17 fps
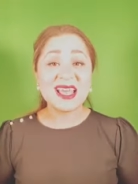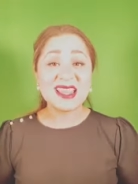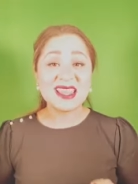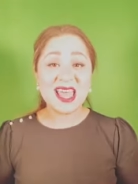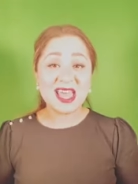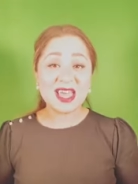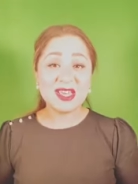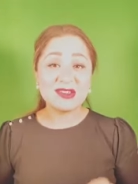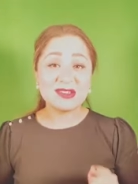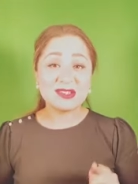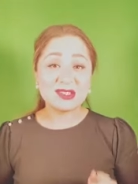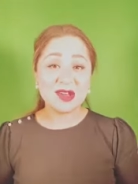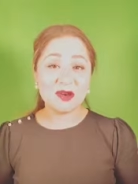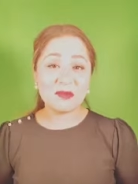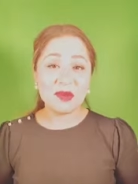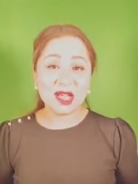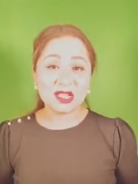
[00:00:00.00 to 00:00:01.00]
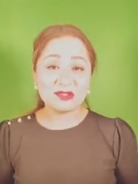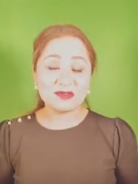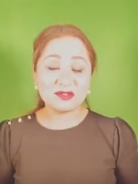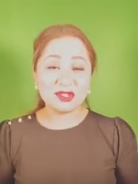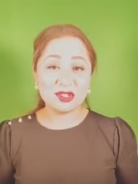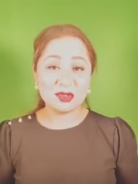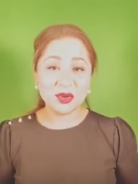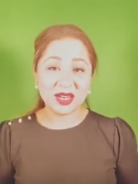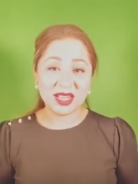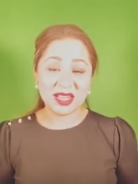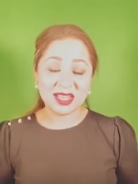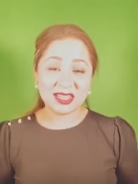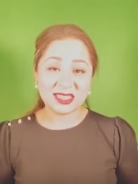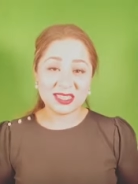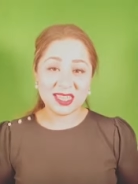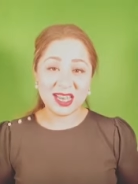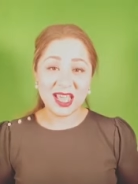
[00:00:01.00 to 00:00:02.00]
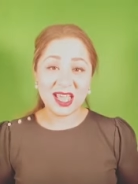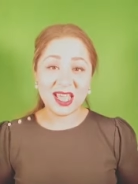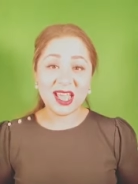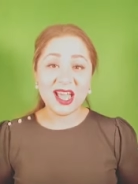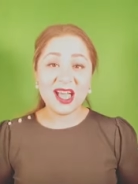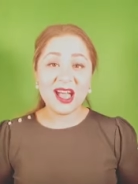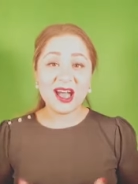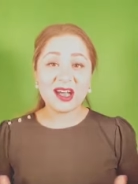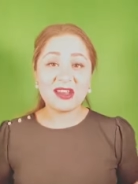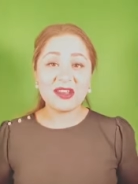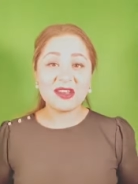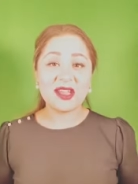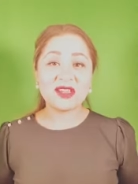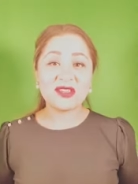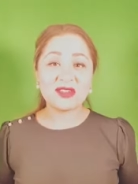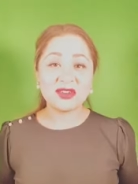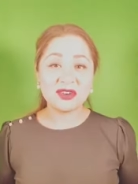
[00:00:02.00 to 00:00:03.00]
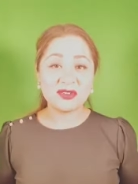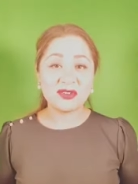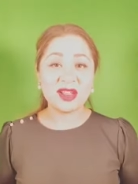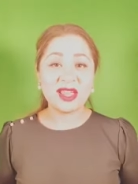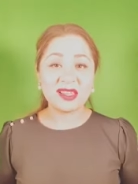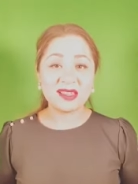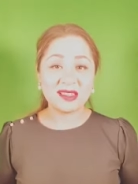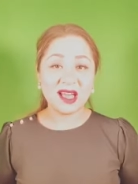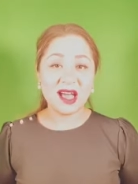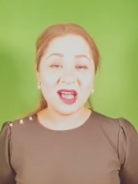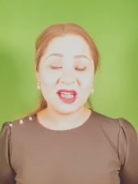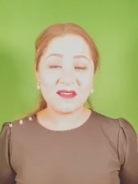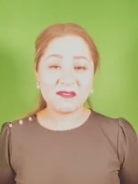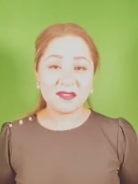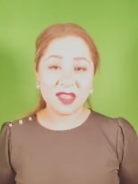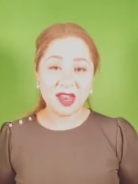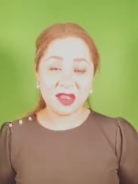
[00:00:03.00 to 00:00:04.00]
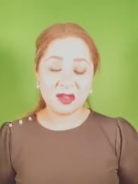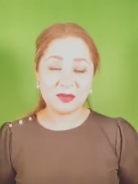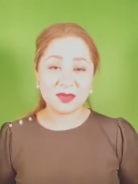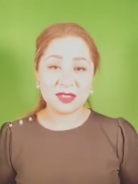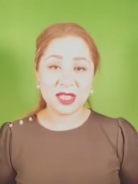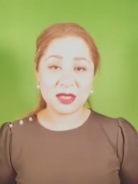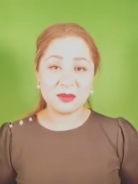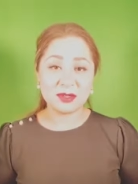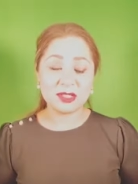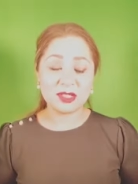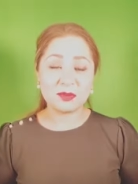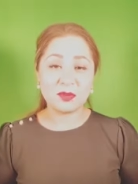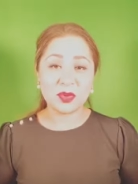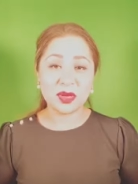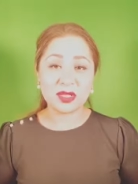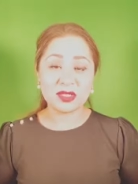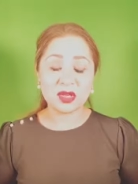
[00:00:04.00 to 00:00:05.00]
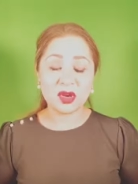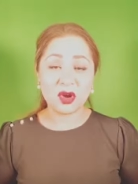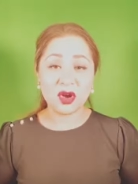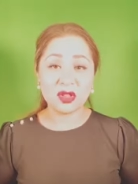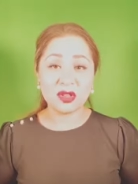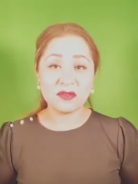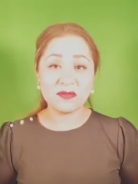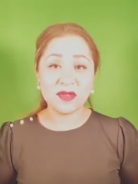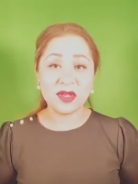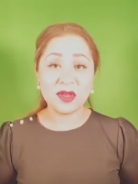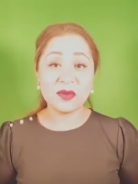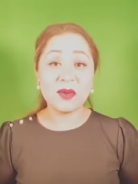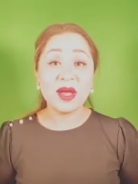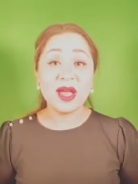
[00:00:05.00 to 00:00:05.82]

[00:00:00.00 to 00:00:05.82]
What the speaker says: Thank you so much for joining in today. Another great live that I was able to bring to all of you.